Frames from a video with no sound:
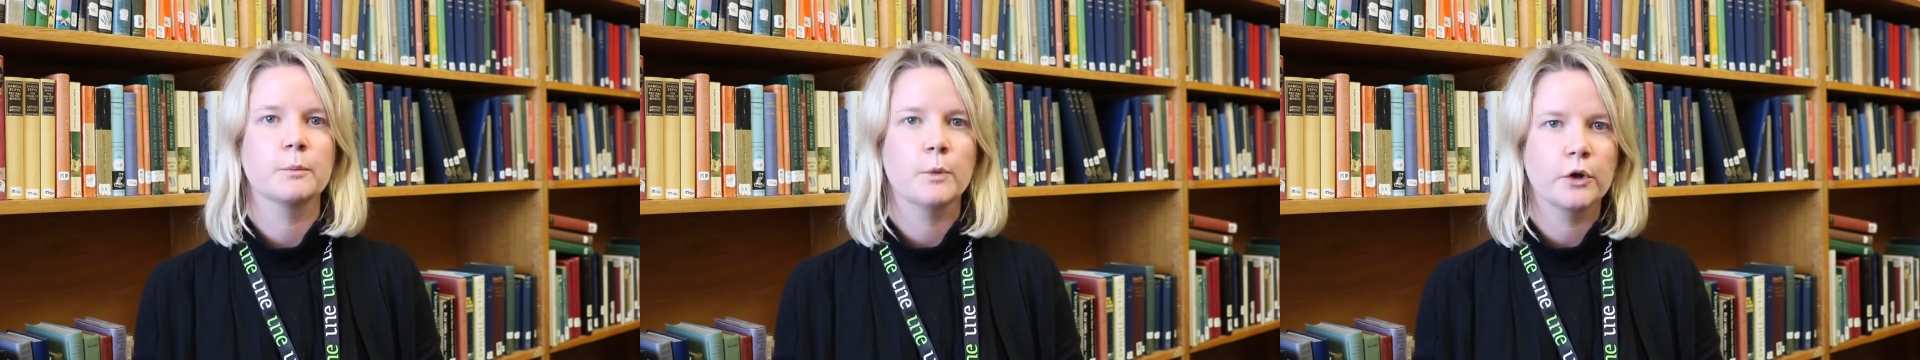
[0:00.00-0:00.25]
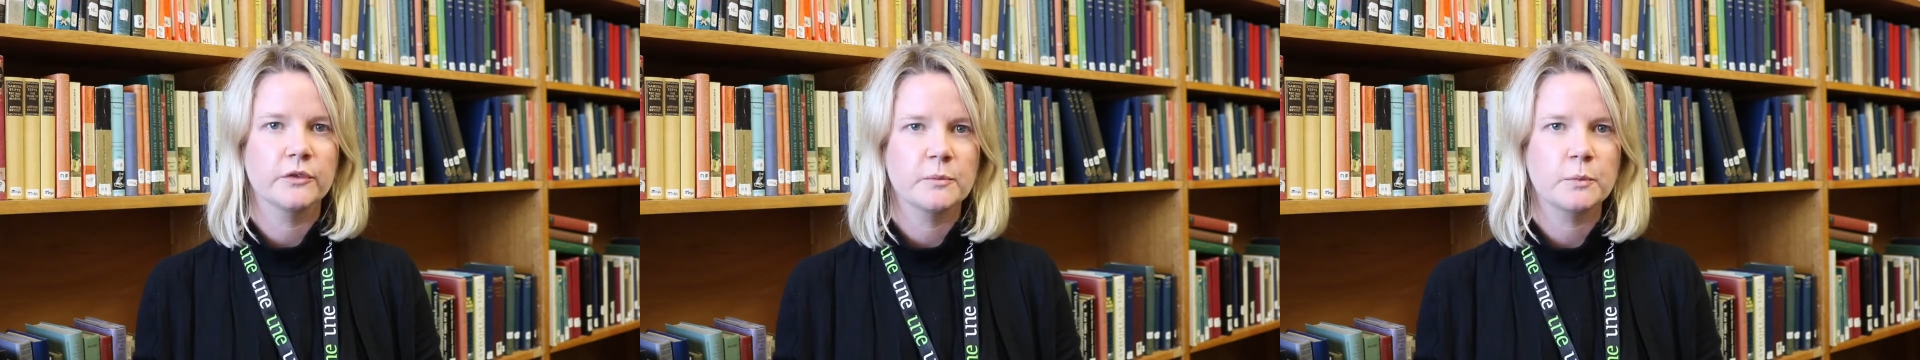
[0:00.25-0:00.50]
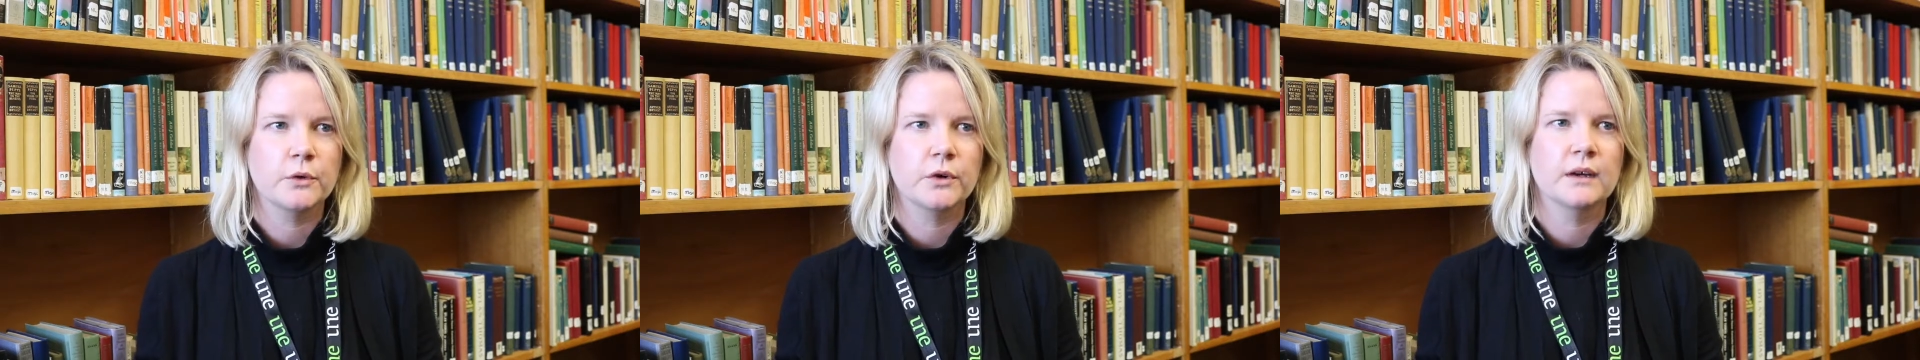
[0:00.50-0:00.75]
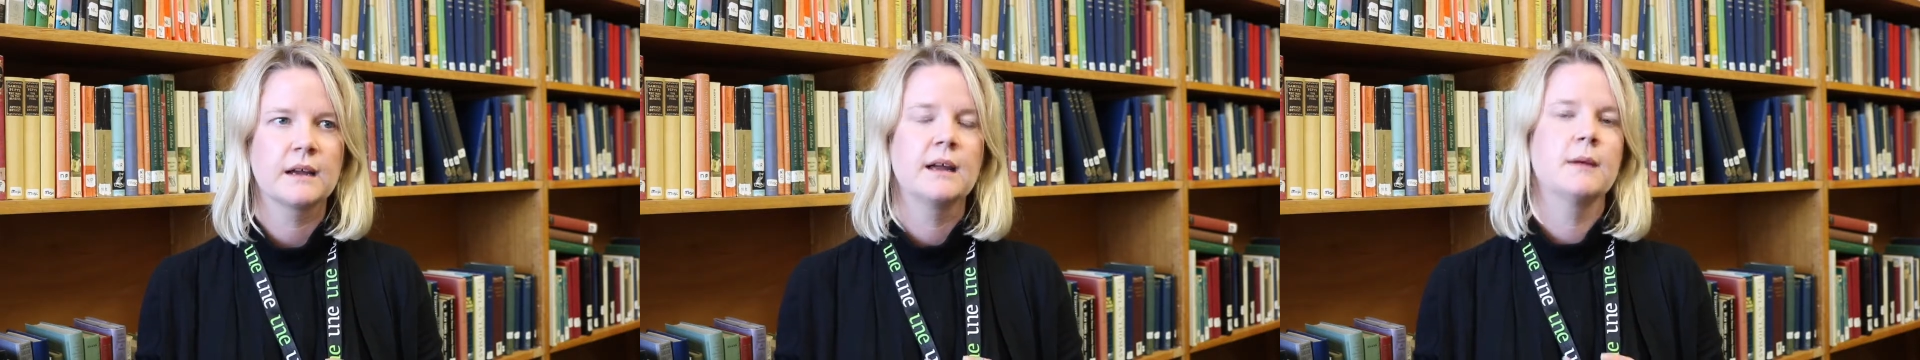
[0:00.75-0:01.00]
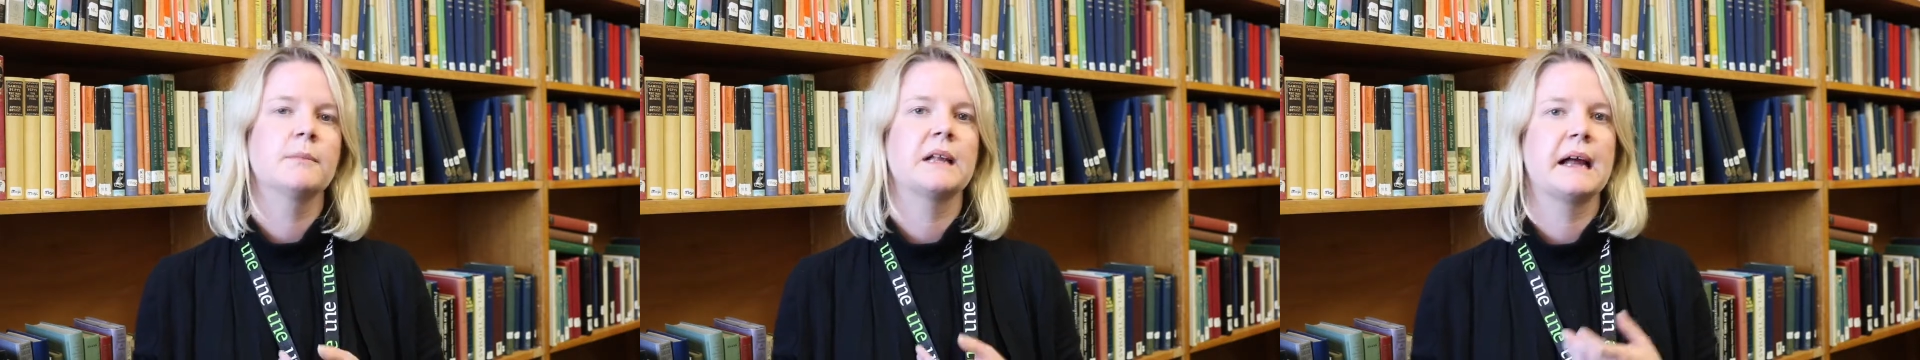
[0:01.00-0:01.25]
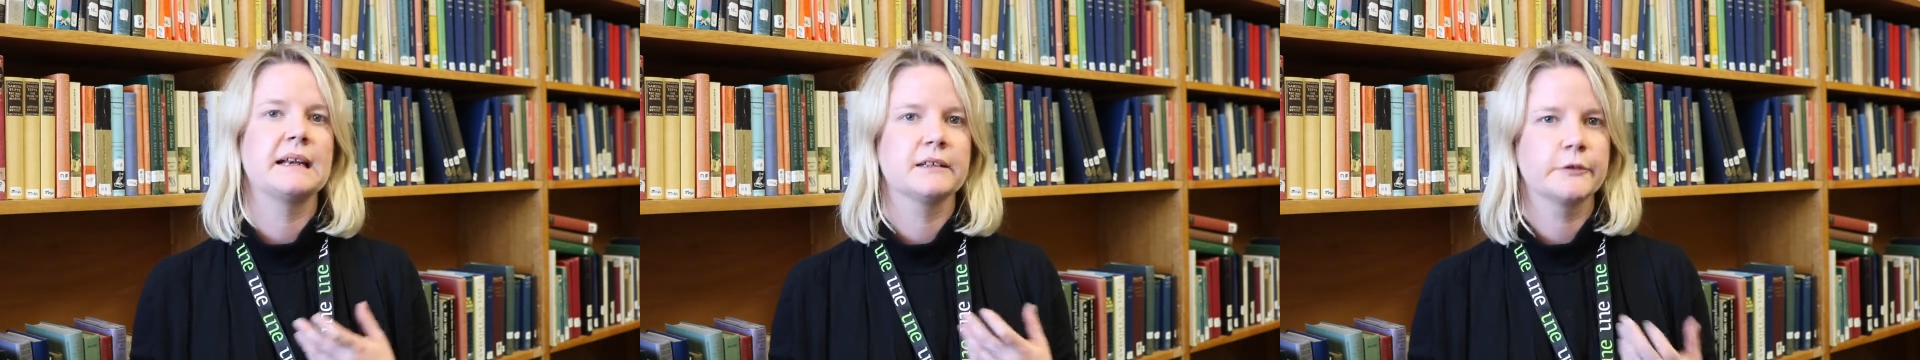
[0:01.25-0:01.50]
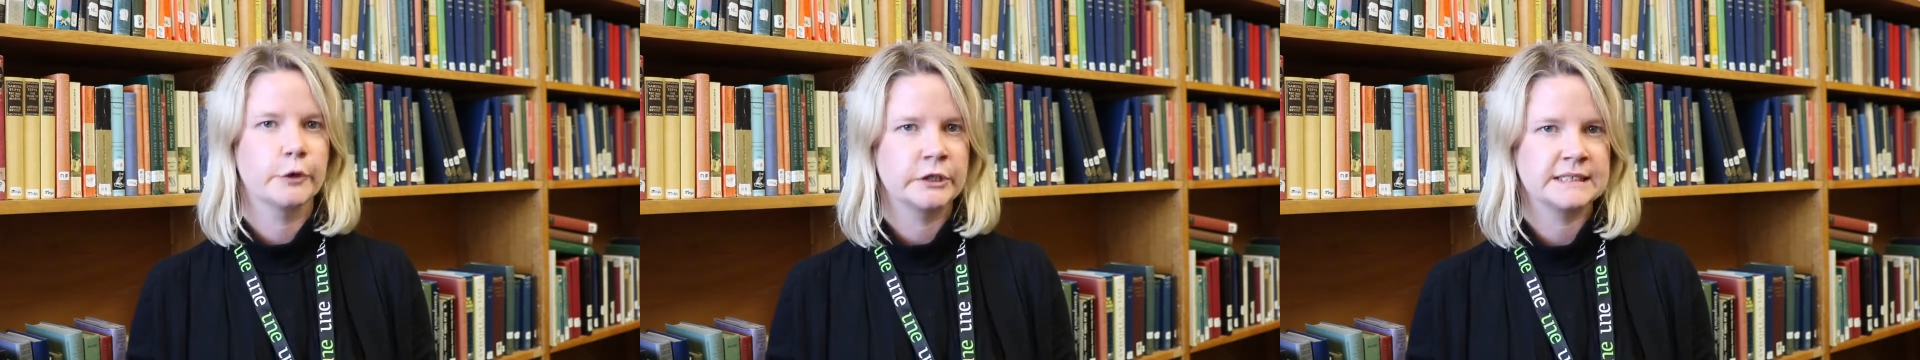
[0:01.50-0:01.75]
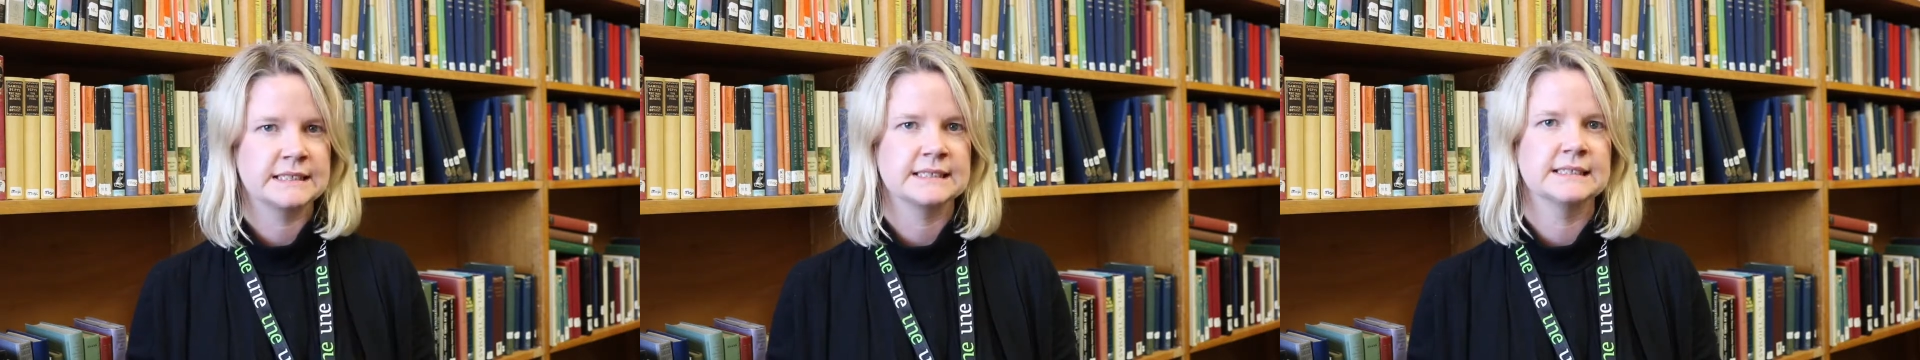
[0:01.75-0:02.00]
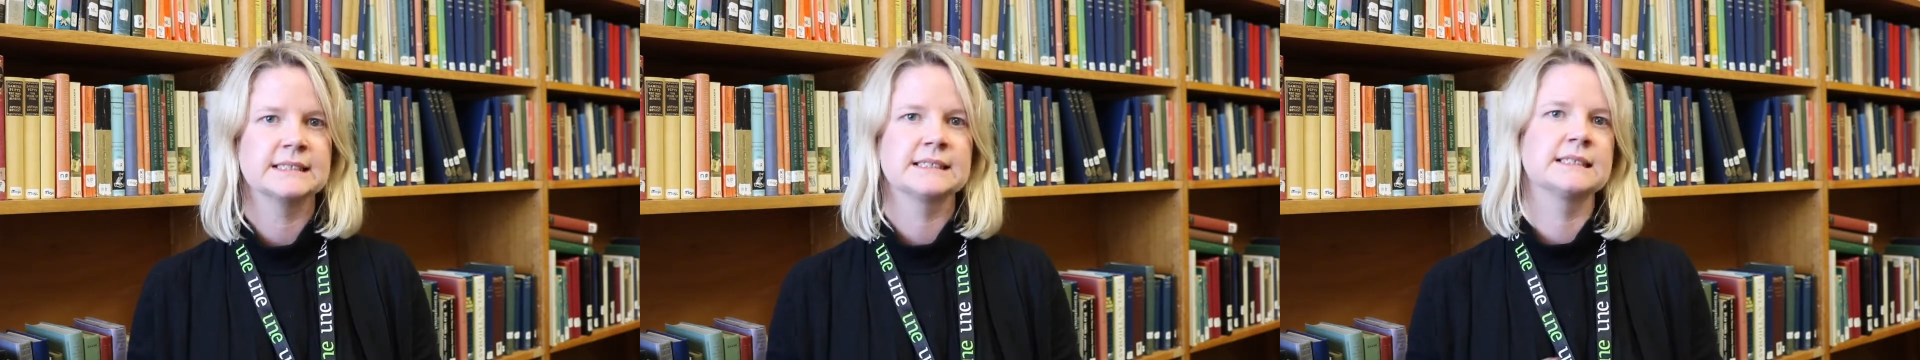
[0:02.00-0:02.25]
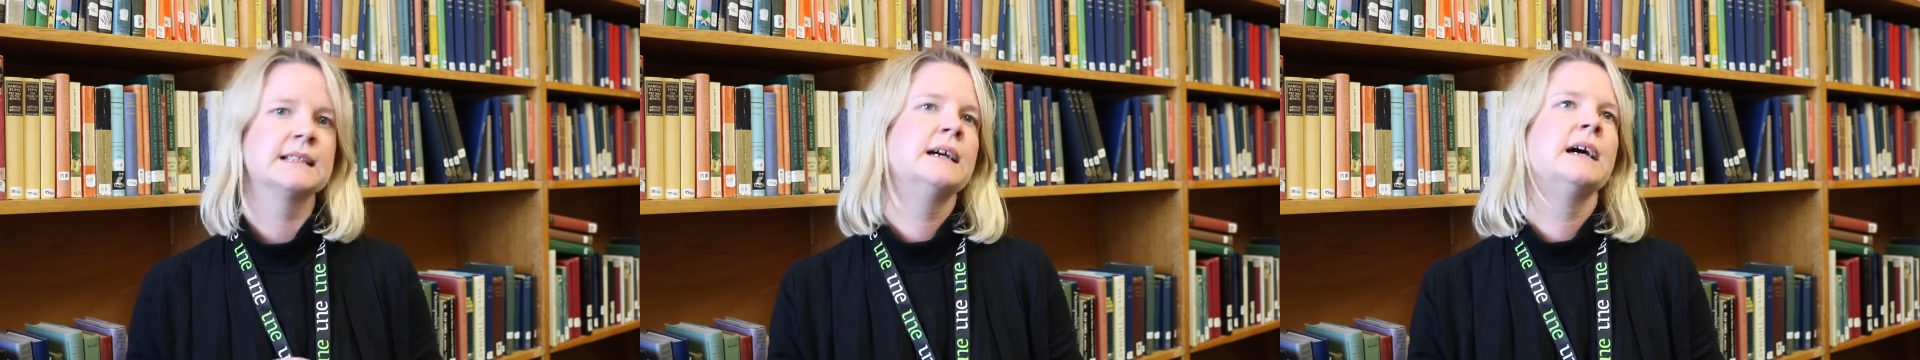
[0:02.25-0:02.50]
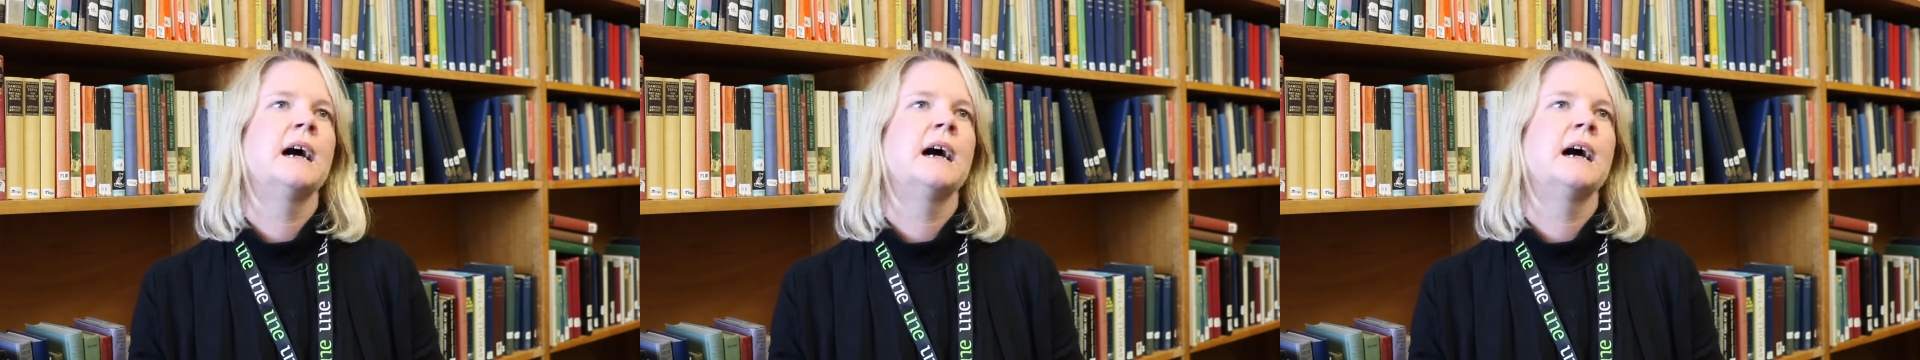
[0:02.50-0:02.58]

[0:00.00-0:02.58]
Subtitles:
promote the book, planning launches,